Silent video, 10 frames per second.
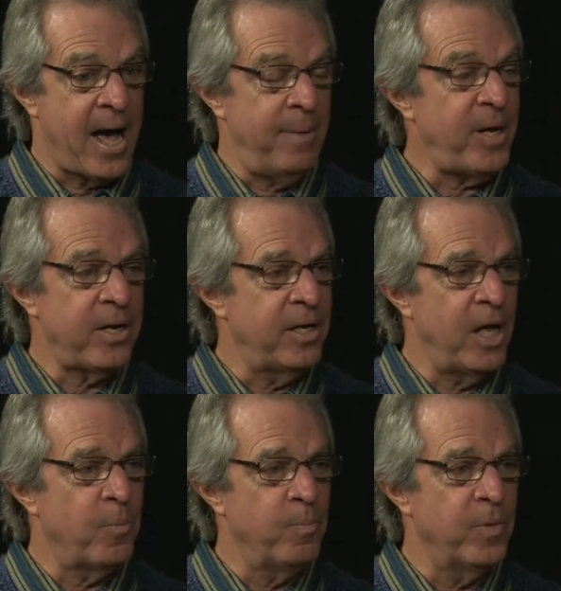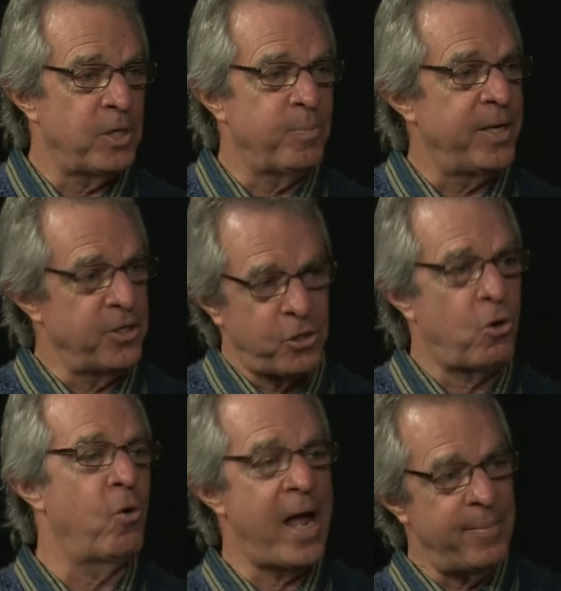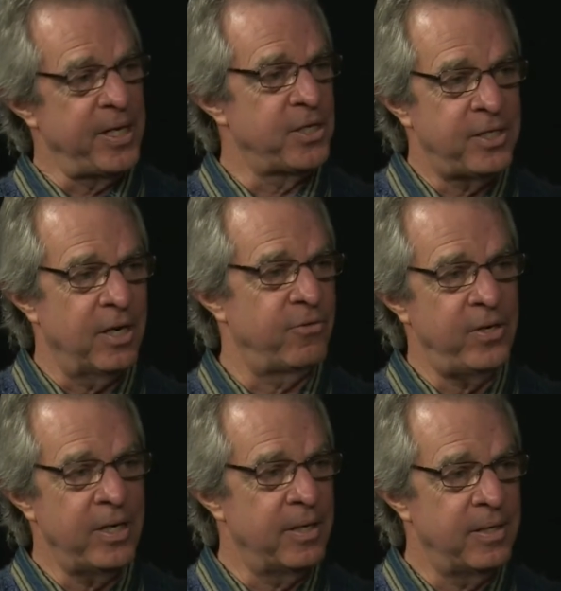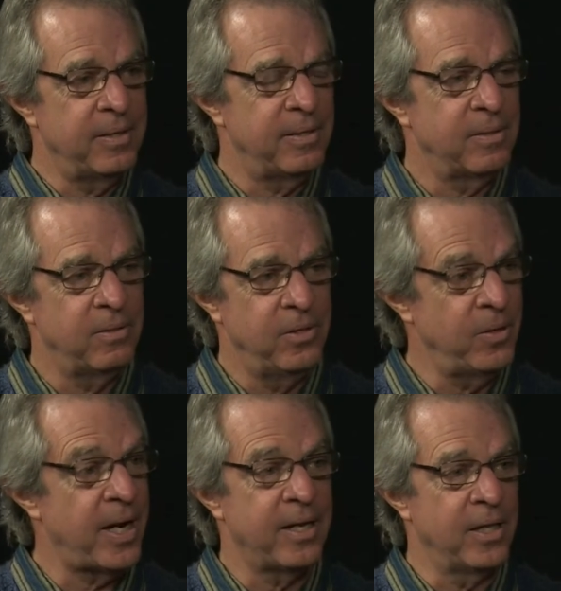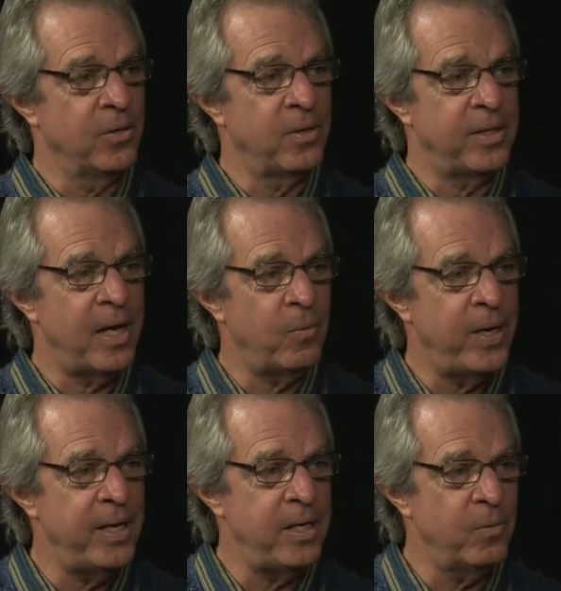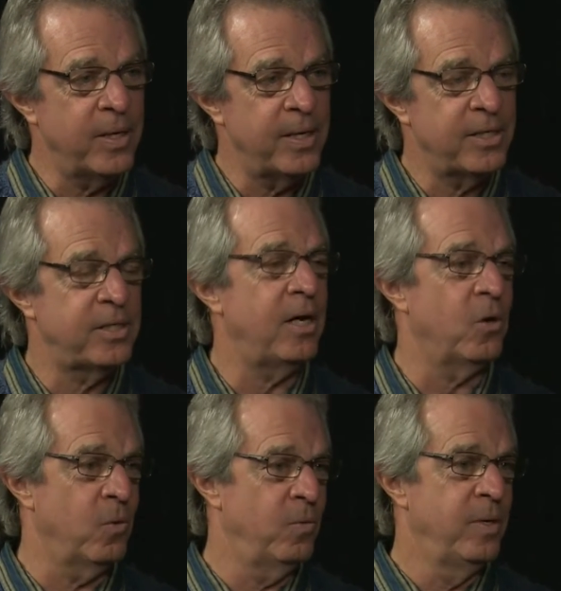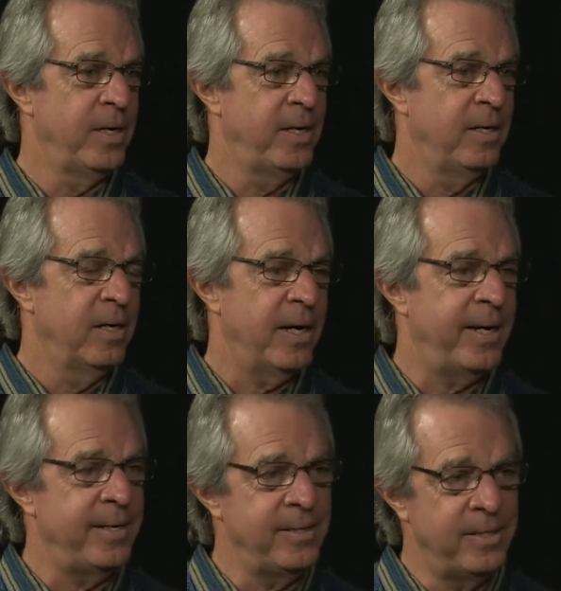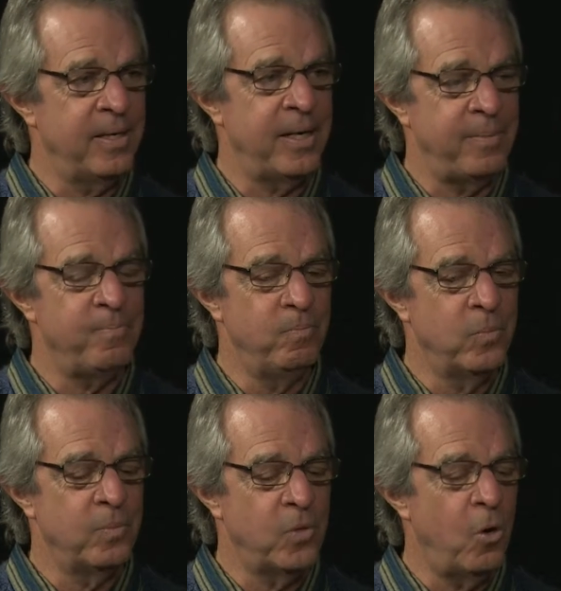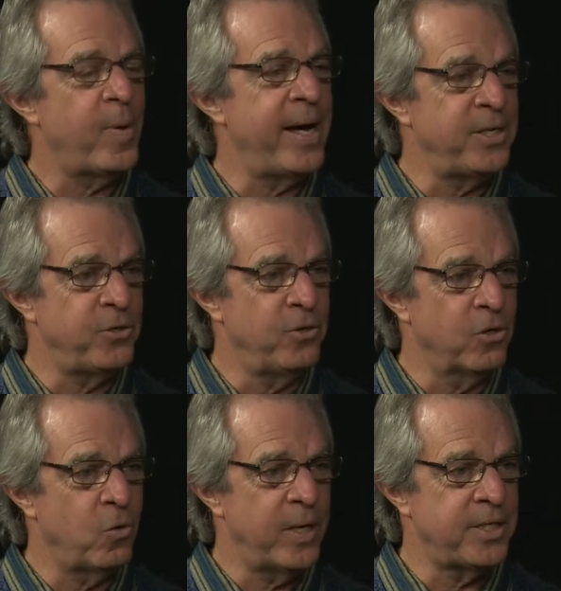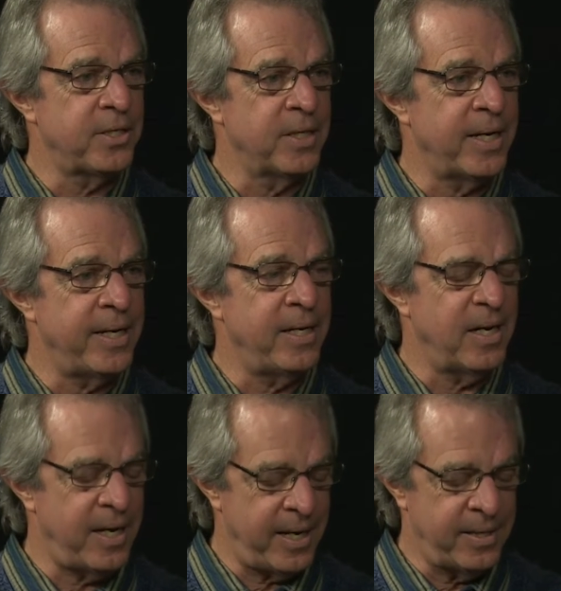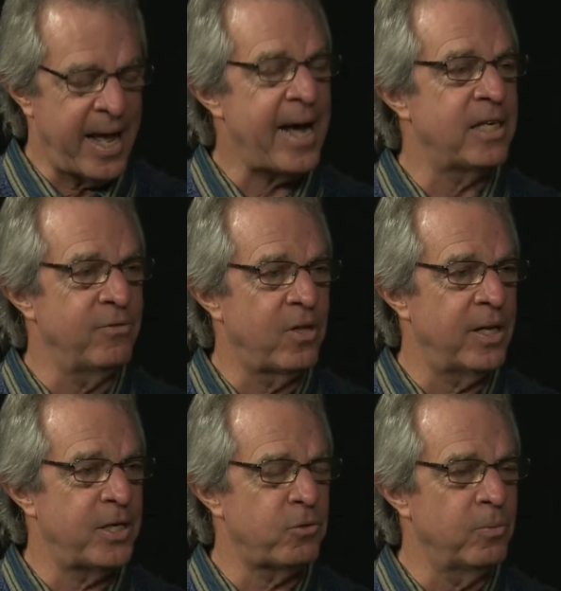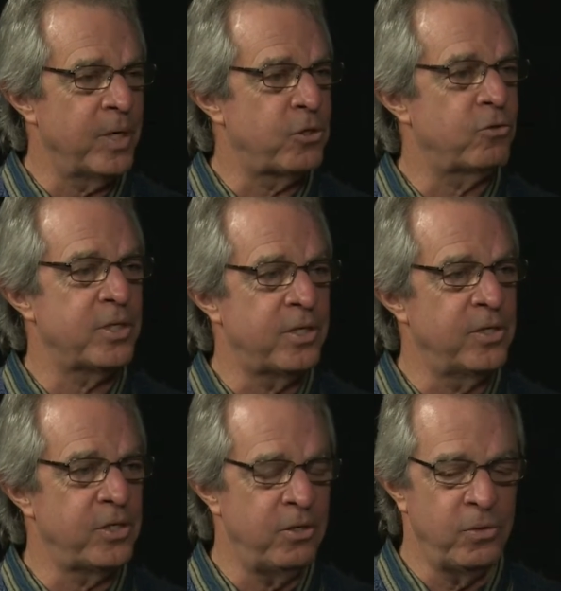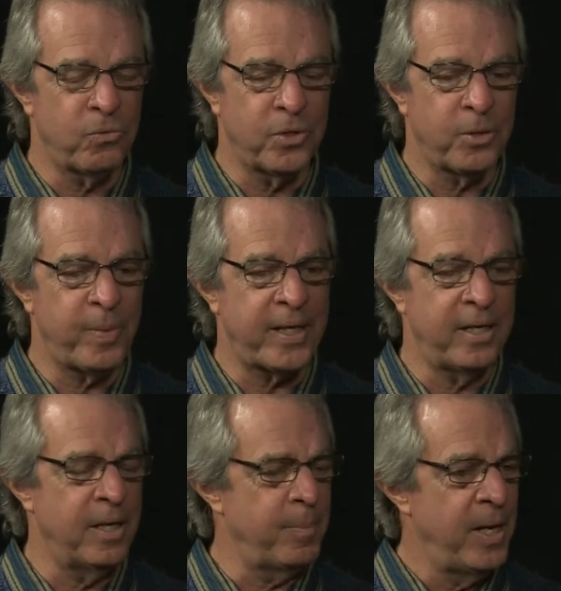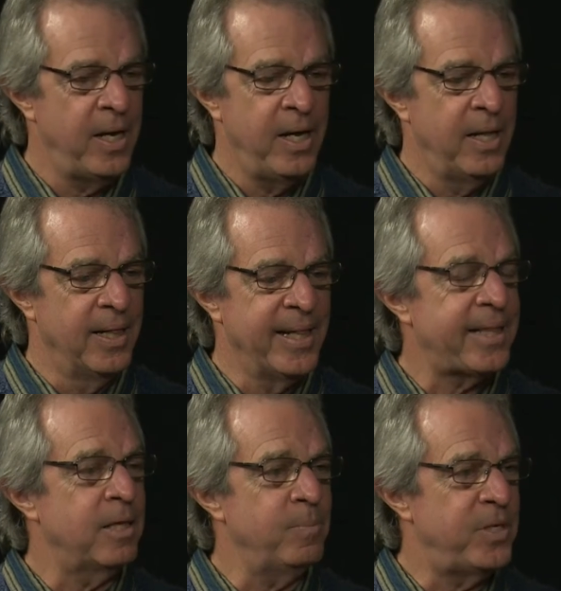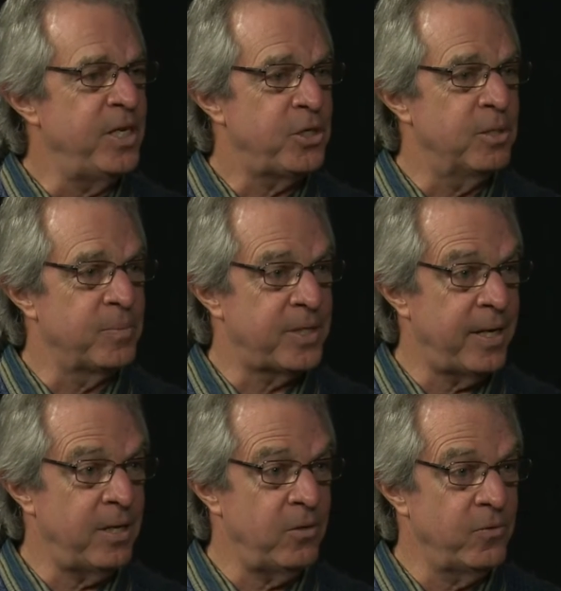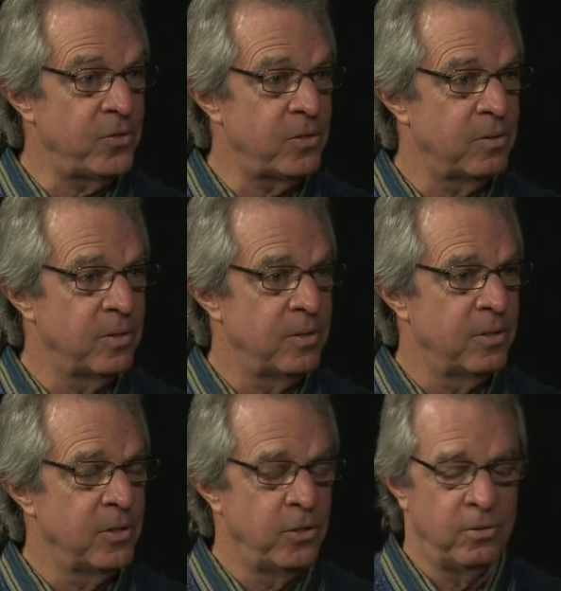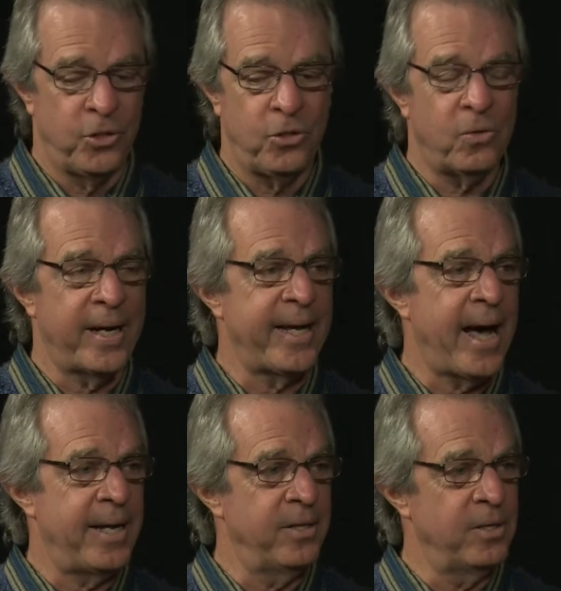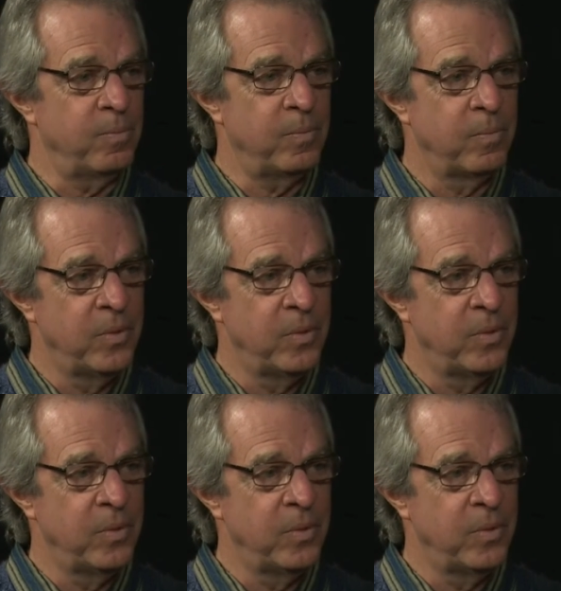I'm not going to help them much by just cramming stuff in. They're not going to learn it that way anyway. So I hope I answered your question. I had an active classroom. I trusted the students, respected them, let them teach themselves. Sure, I guided them.